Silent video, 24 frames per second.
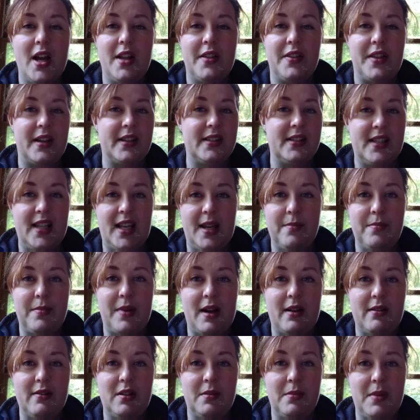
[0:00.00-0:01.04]
that same
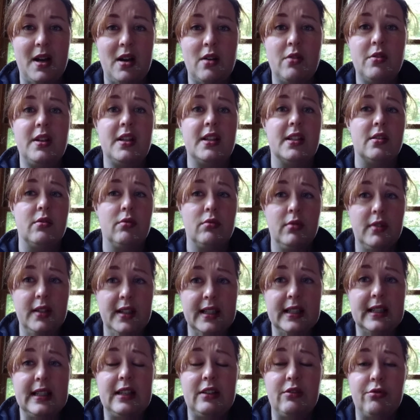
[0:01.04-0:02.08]
pound amount is
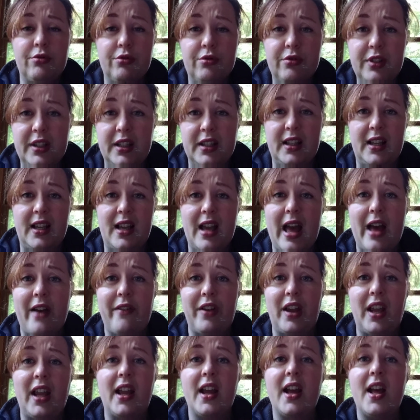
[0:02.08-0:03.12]
really, really
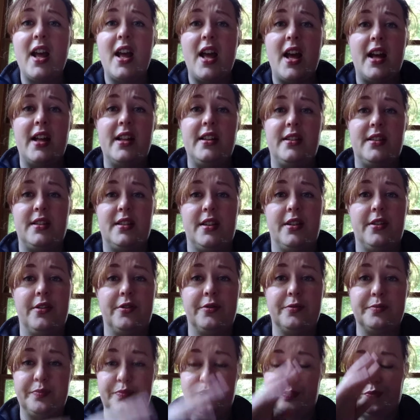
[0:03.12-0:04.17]
heavy. And so,